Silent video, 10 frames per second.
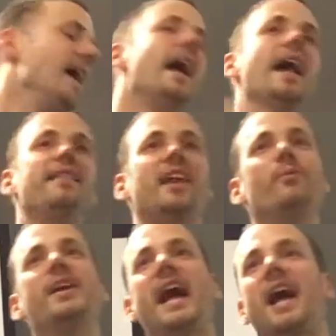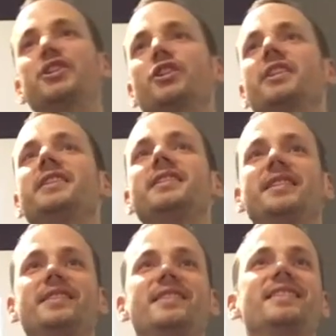And then we actually
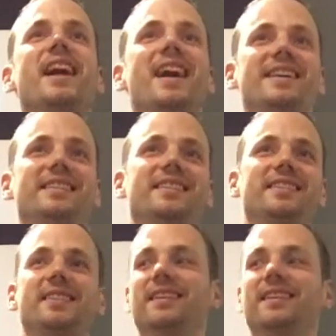synthesize